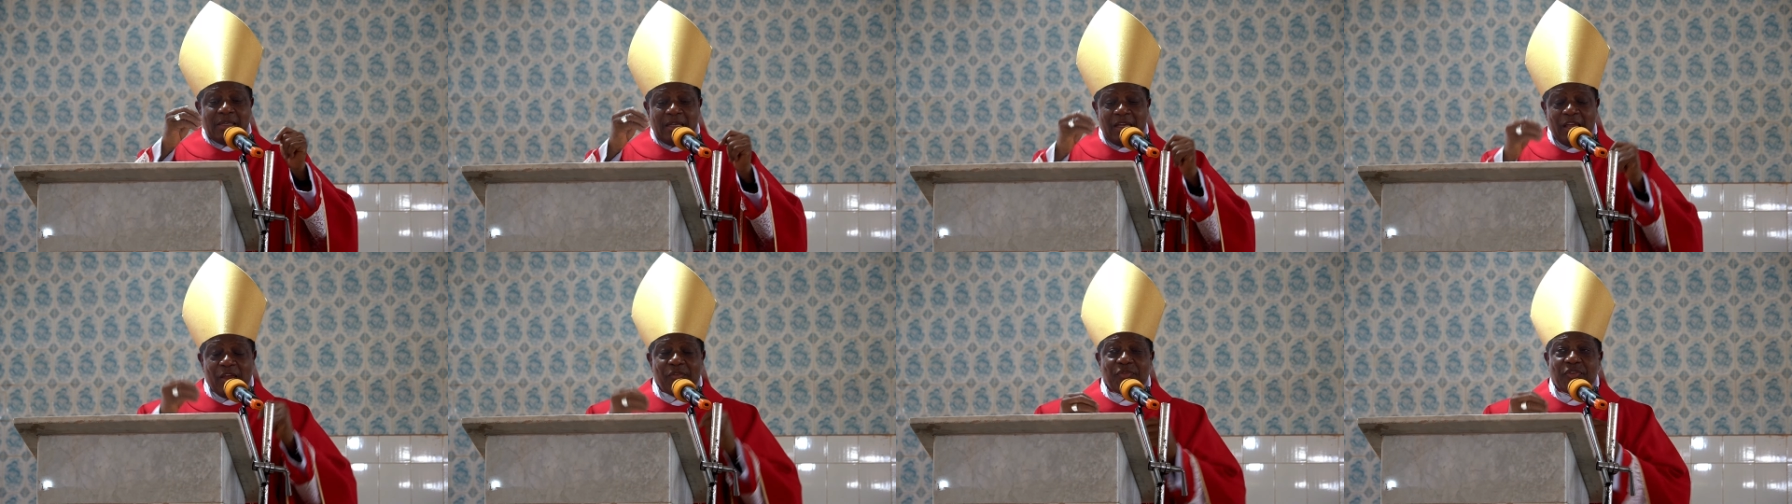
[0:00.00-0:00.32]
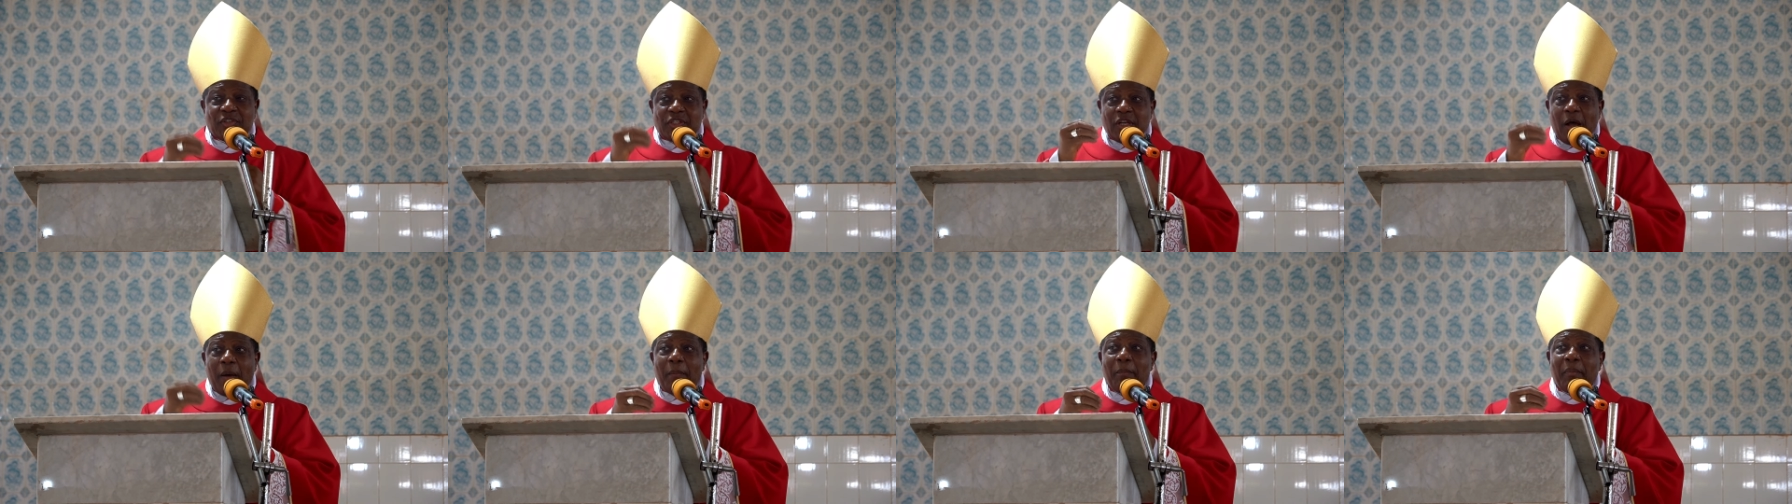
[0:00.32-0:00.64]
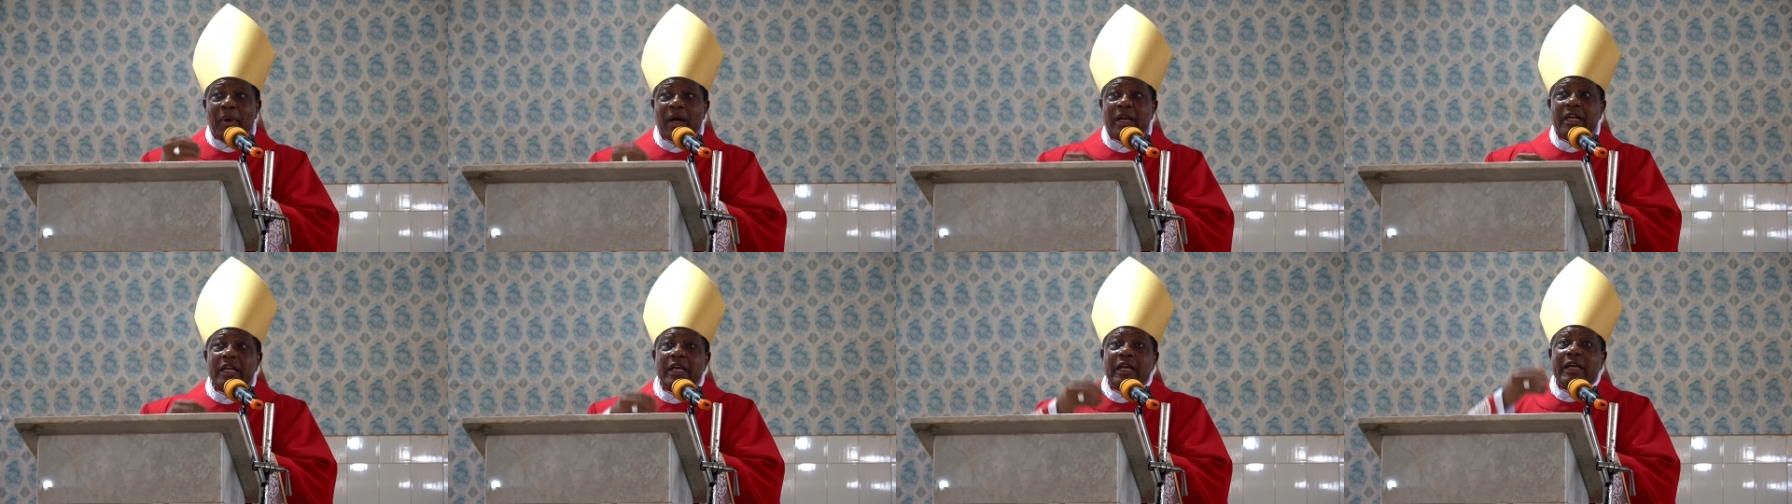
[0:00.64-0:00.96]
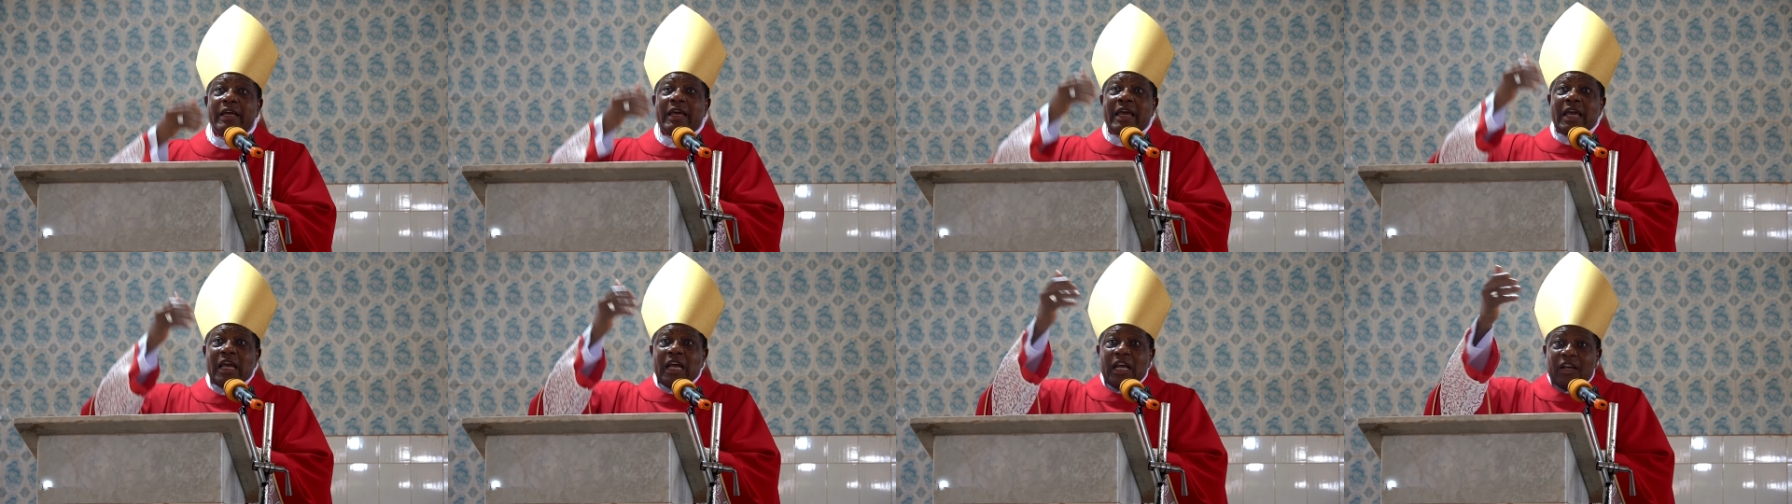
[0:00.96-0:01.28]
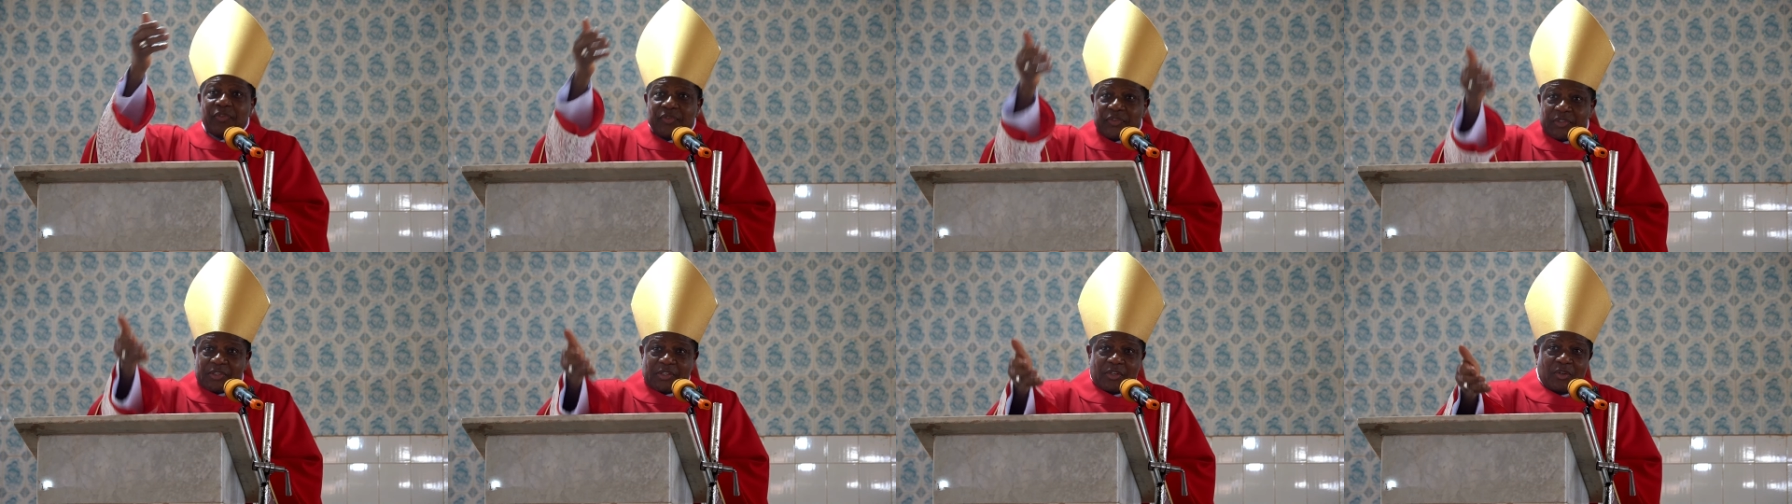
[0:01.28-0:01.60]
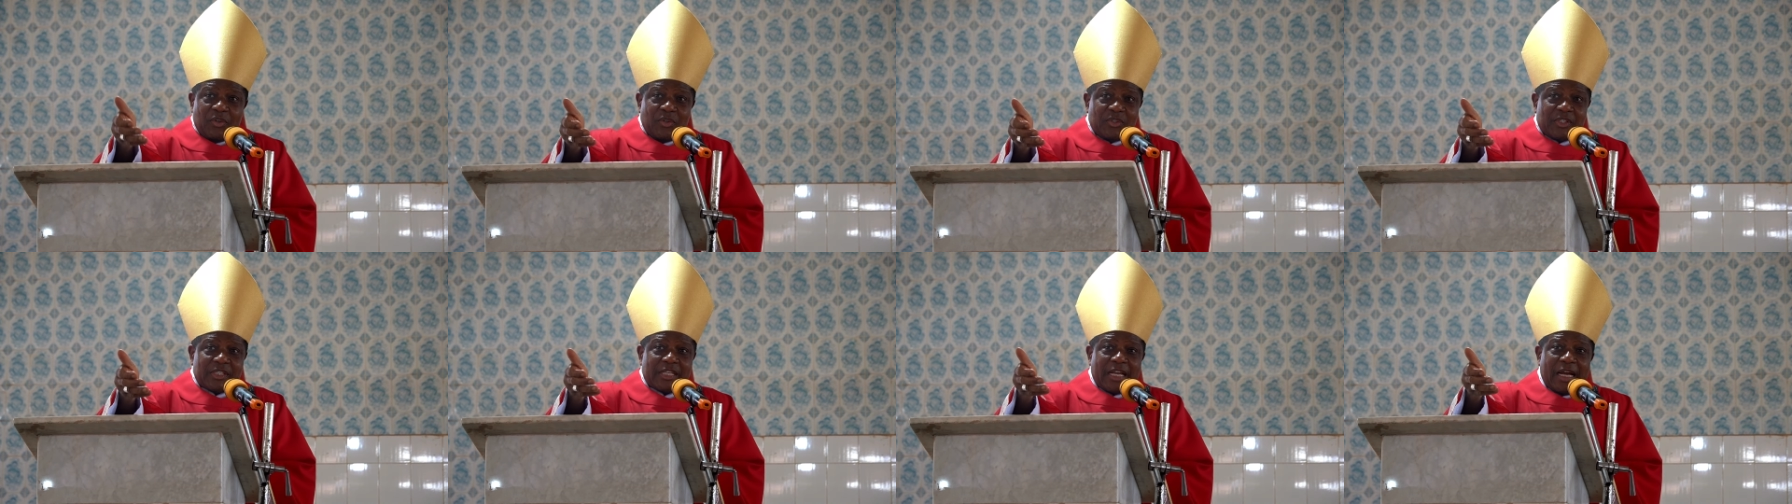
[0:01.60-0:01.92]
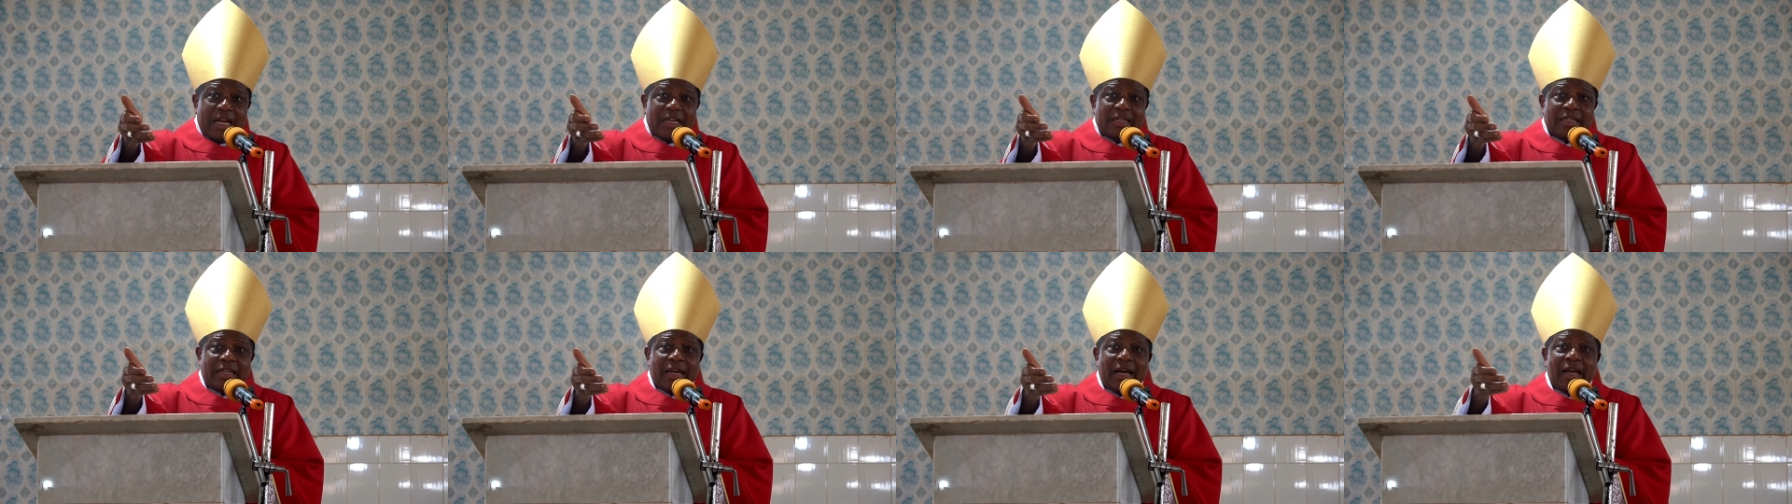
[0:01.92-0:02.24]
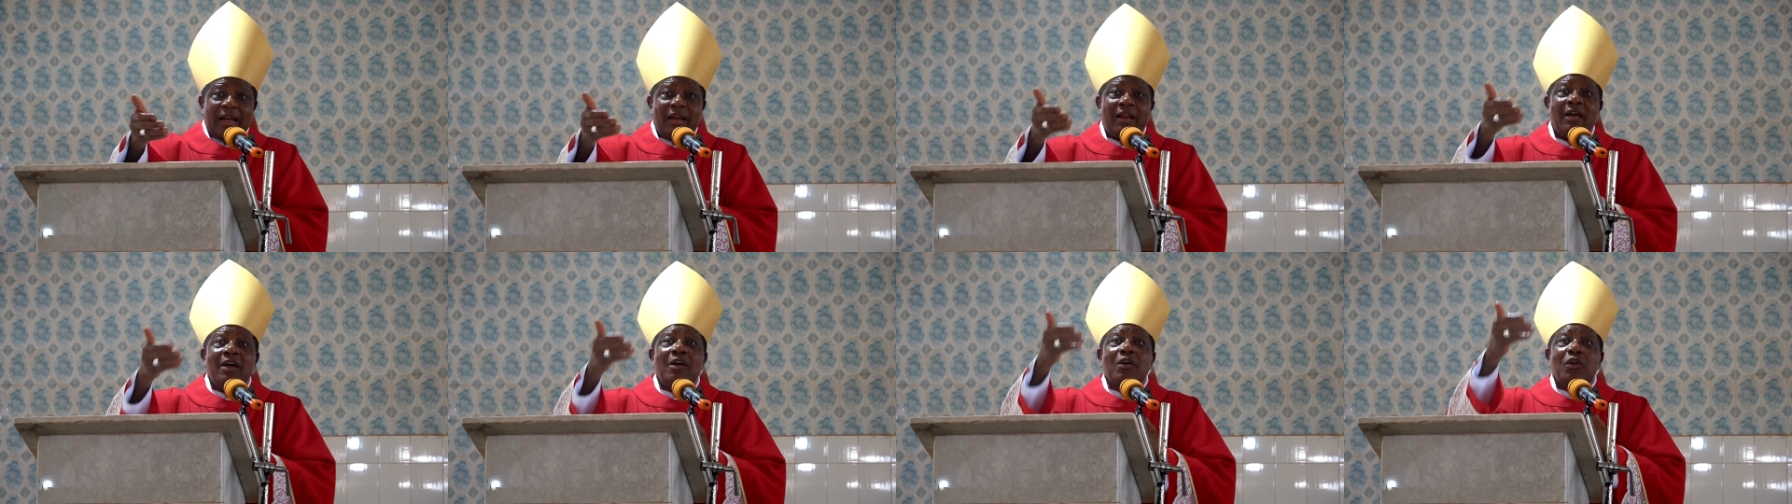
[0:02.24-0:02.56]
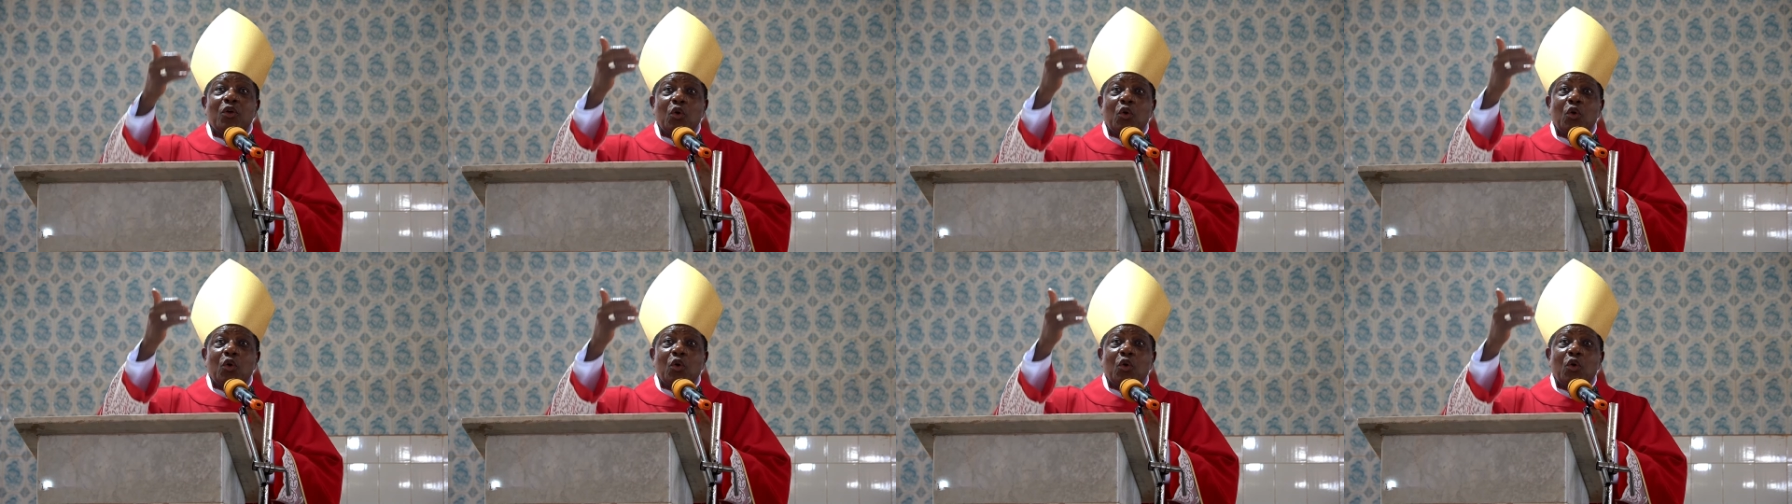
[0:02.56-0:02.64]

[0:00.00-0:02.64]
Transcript: If somebody gives you scandal,